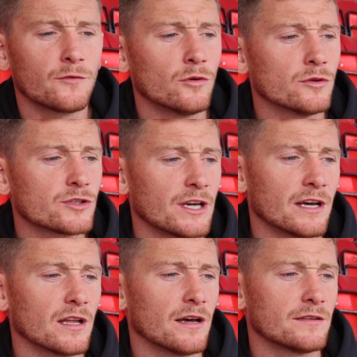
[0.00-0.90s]
course, and
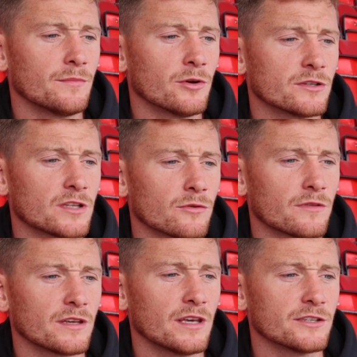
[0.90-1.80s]
to be honest, I don't
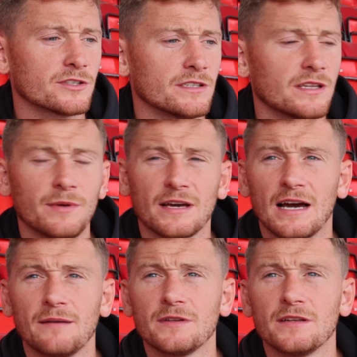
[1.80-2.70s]
think you actually need to be a
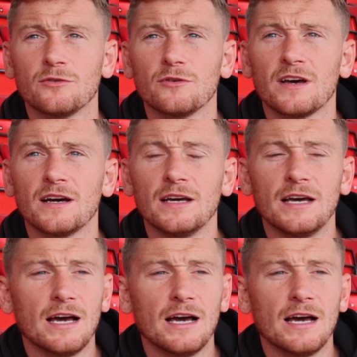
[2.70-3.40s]
captain to do that.